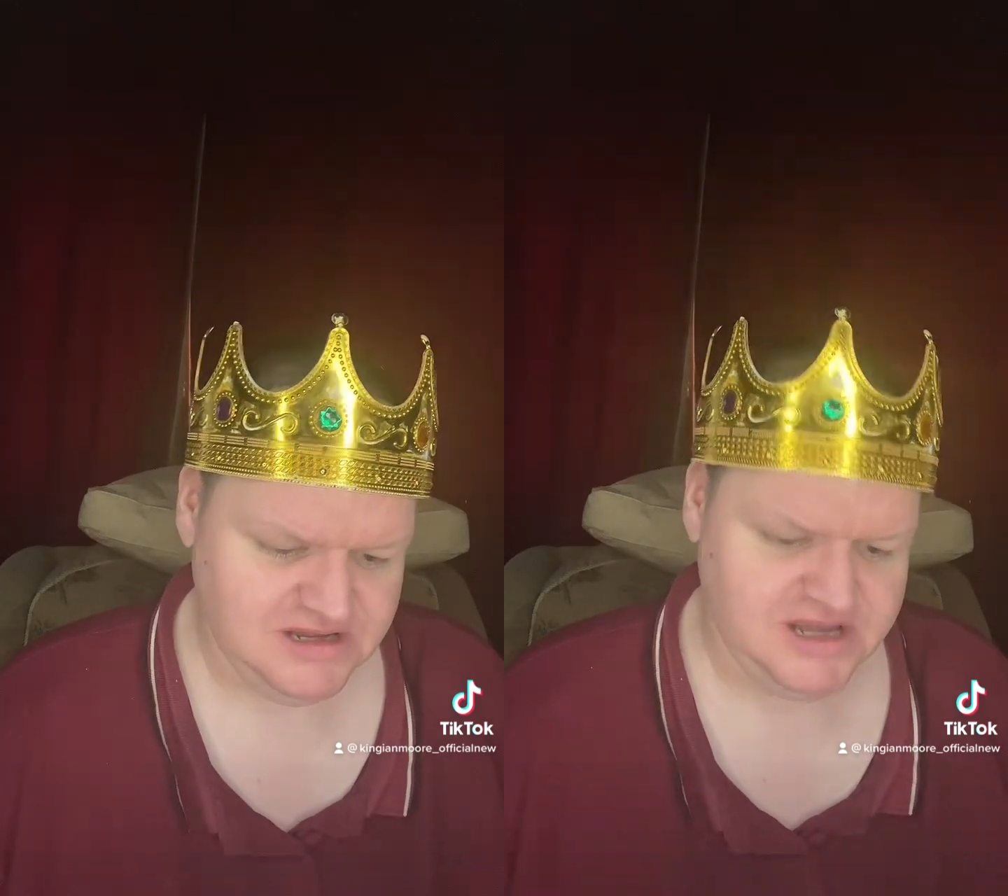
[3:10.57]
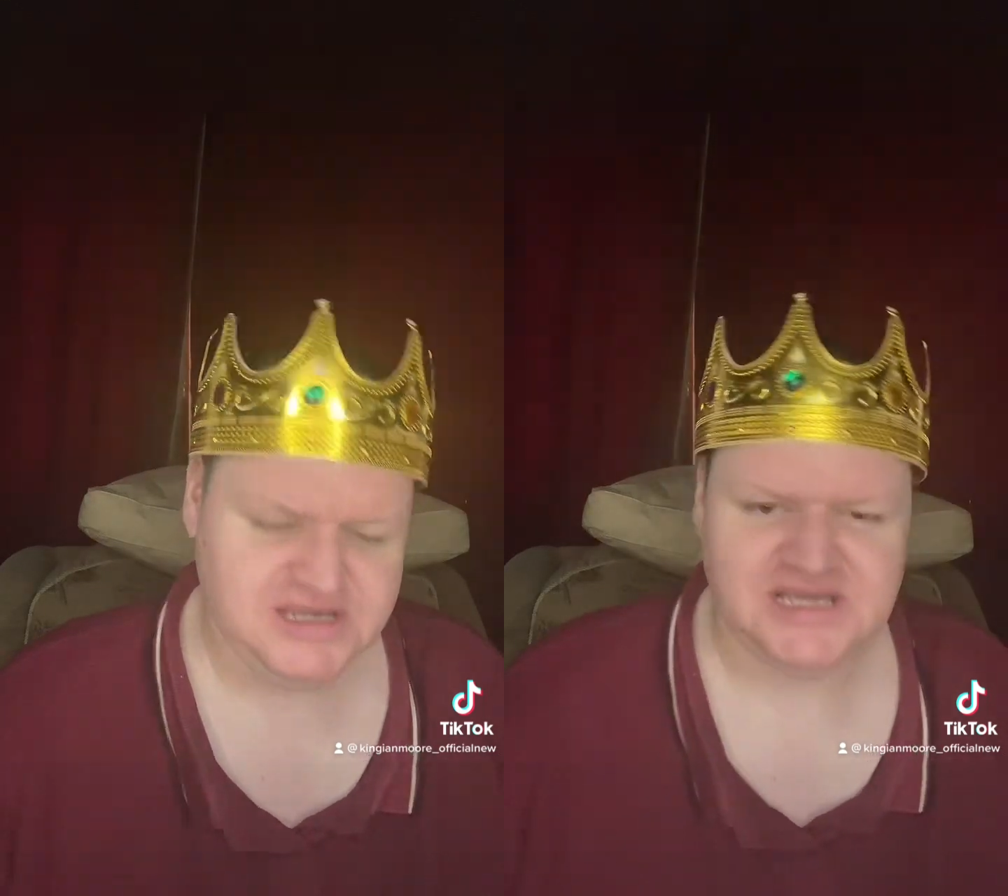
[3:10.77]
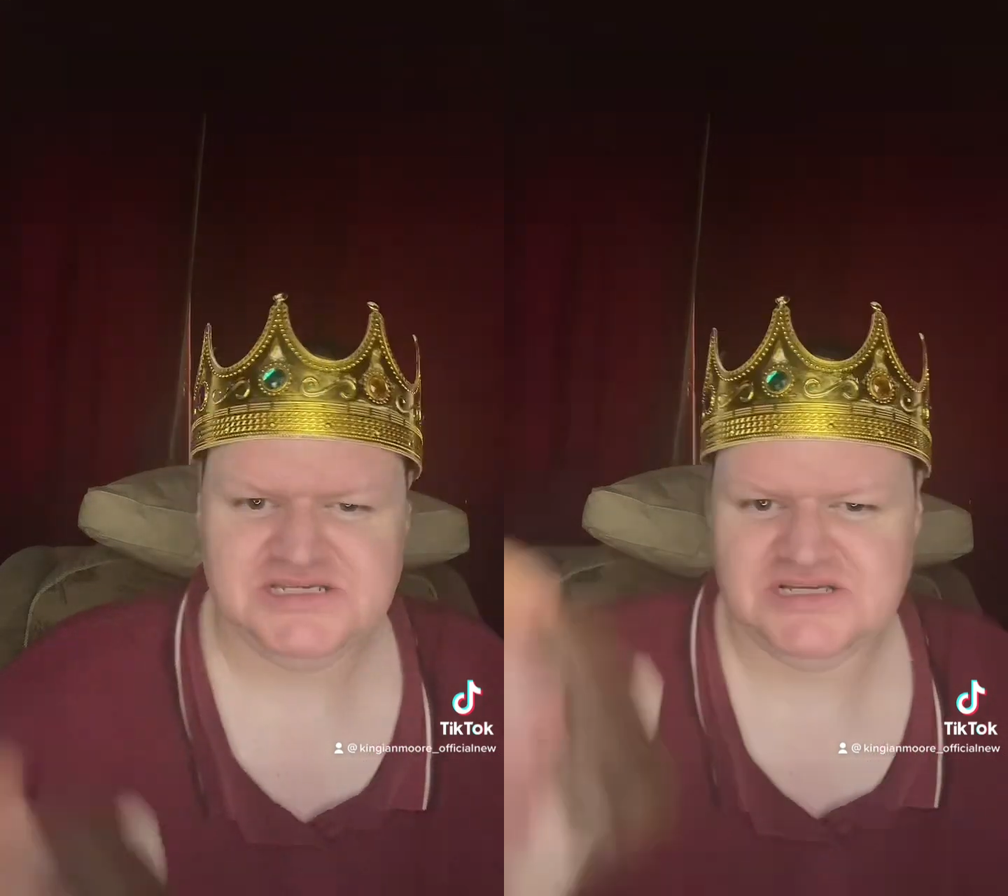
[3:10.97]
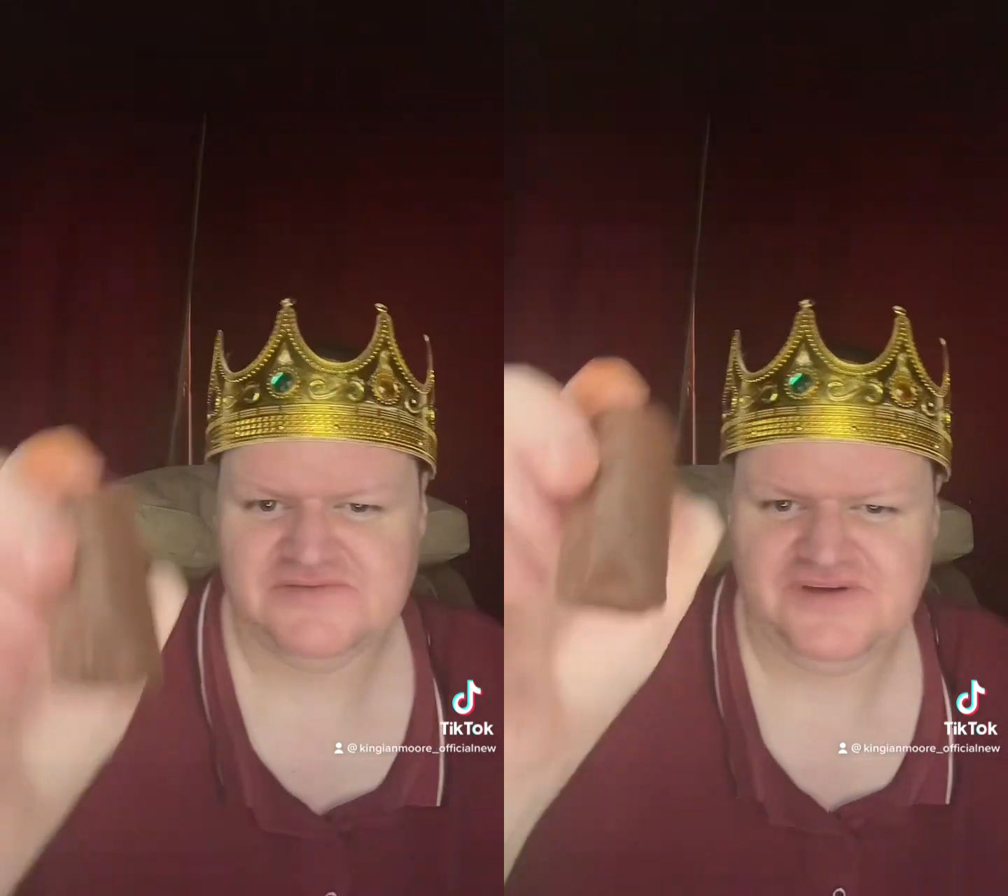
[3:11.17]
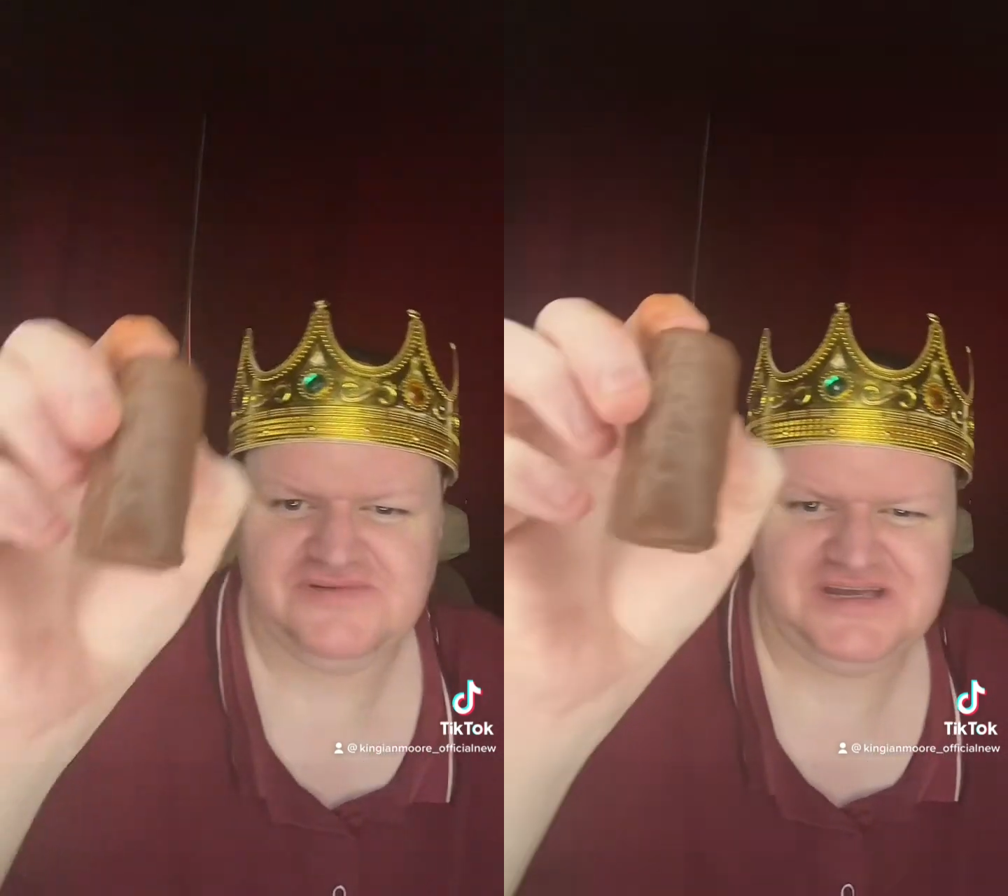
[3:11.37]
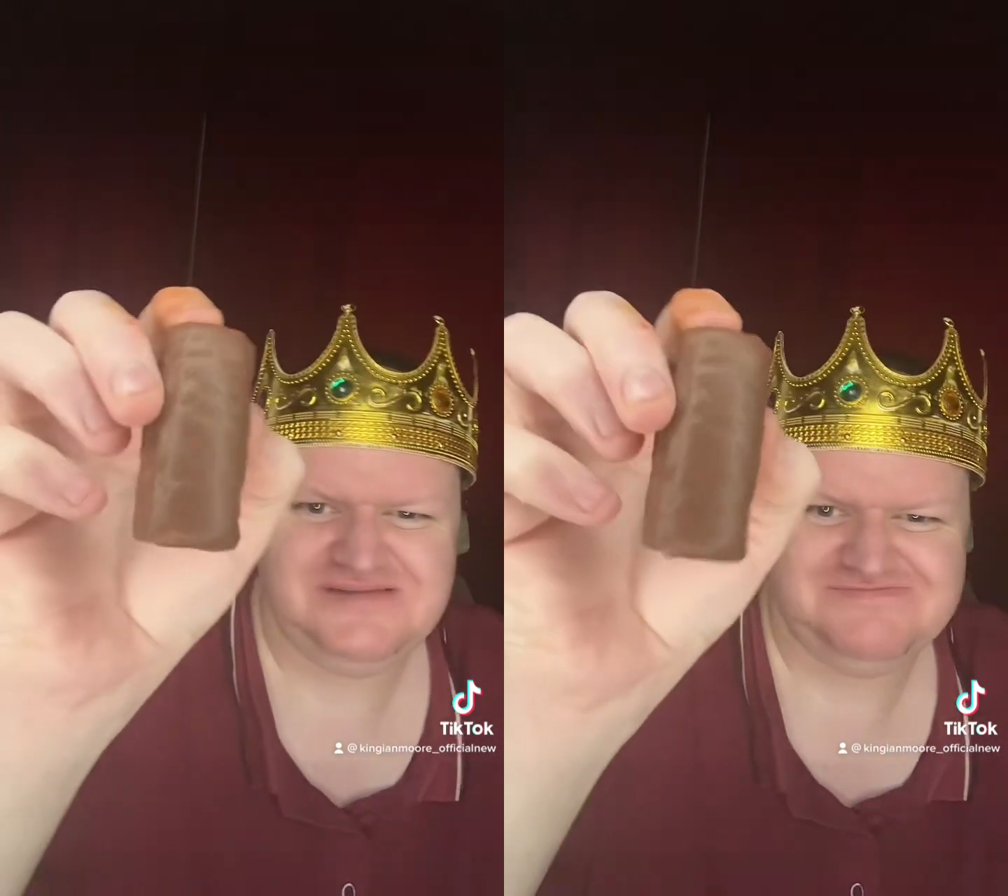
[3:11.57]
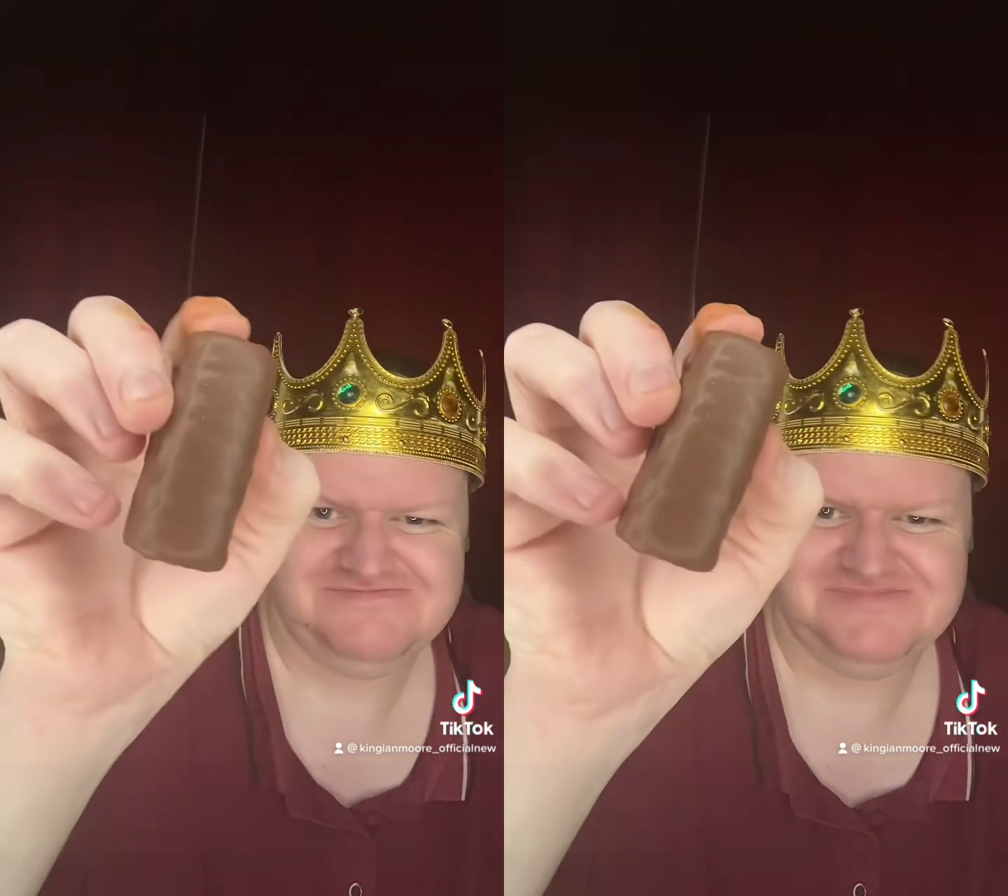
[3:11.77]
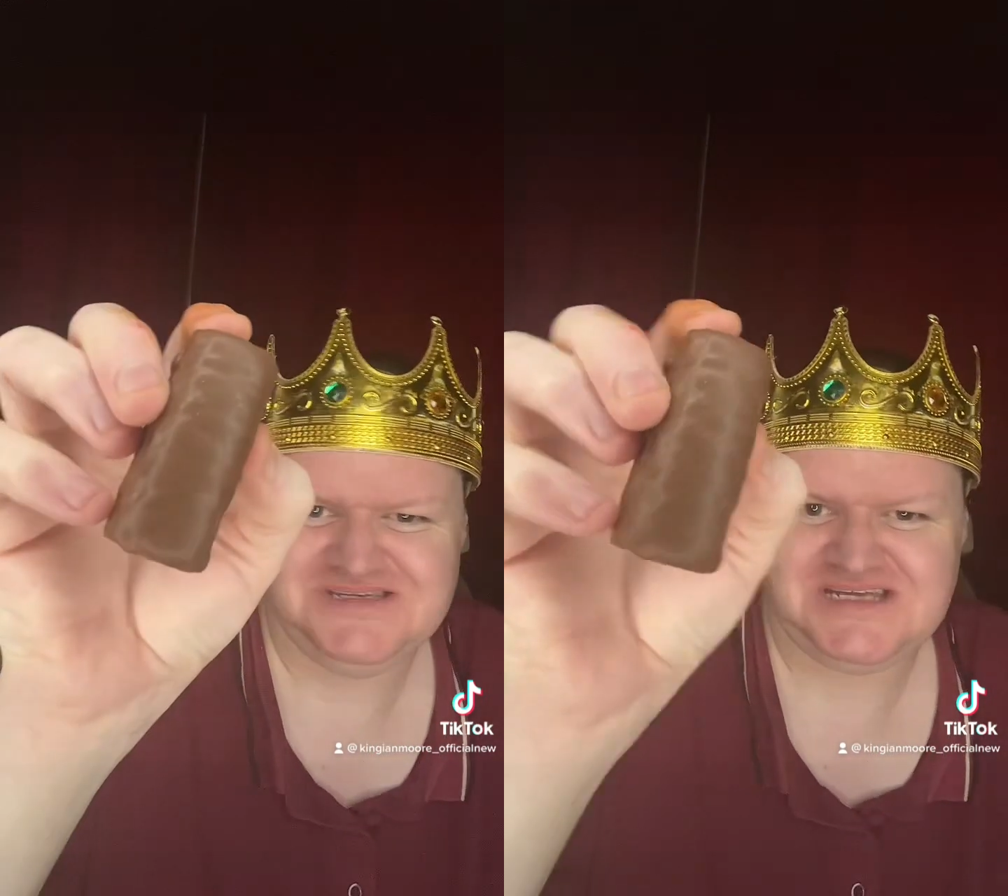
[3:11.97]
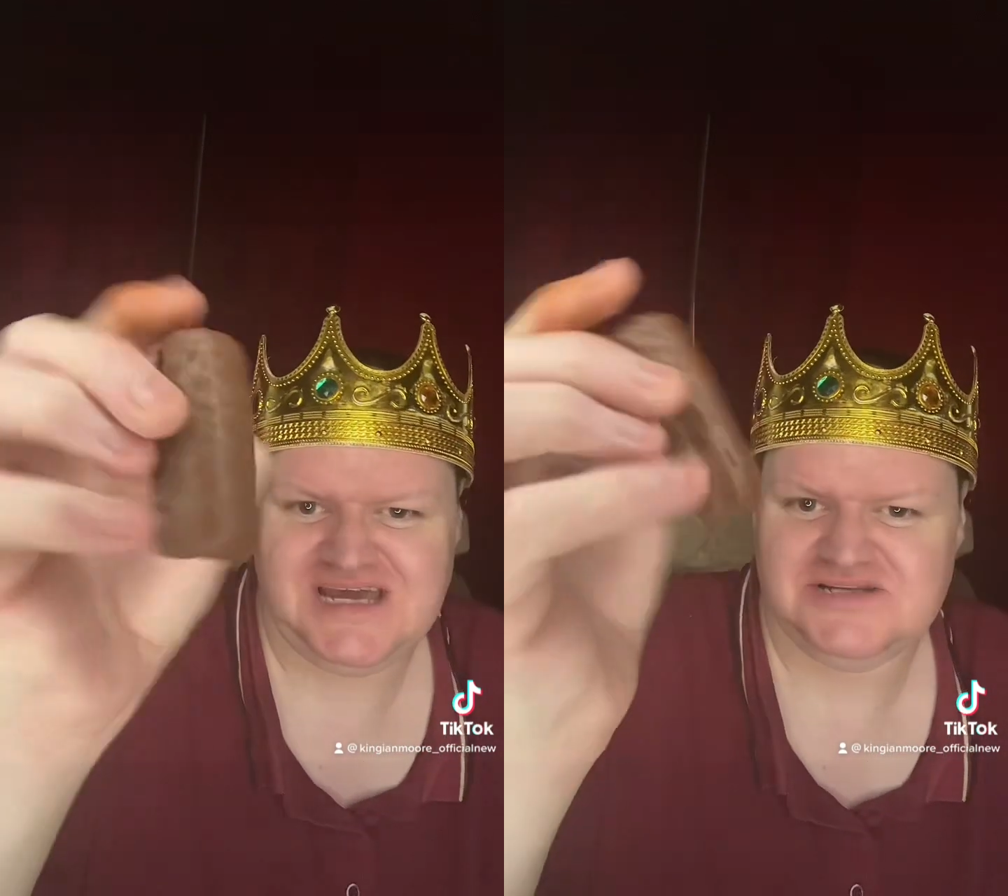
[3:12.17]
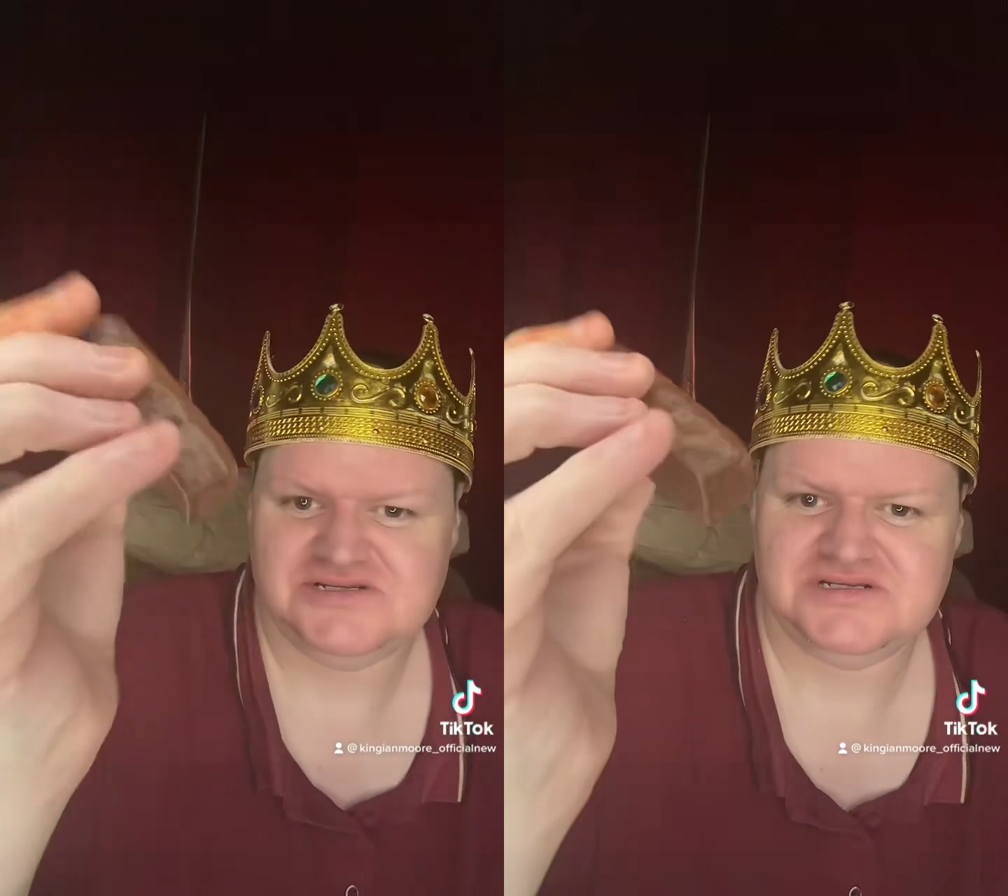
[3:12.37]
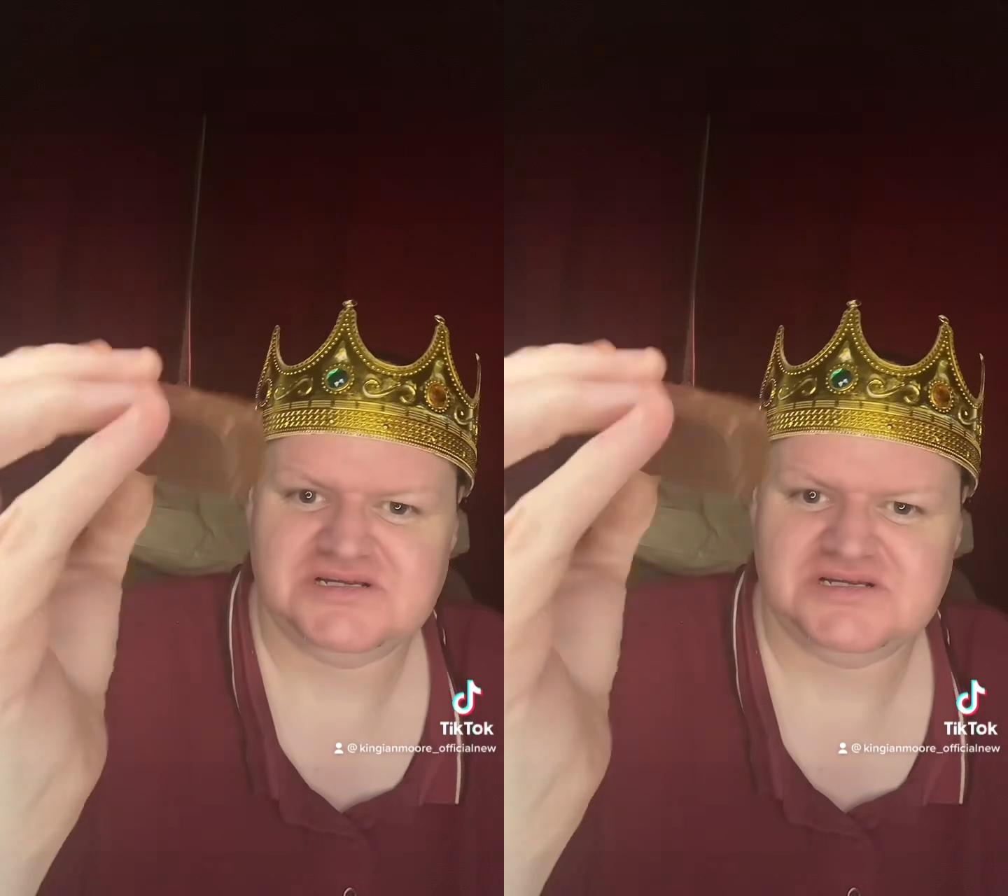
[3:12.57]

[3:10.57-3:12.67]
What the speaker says: Okay, so it's a very standard.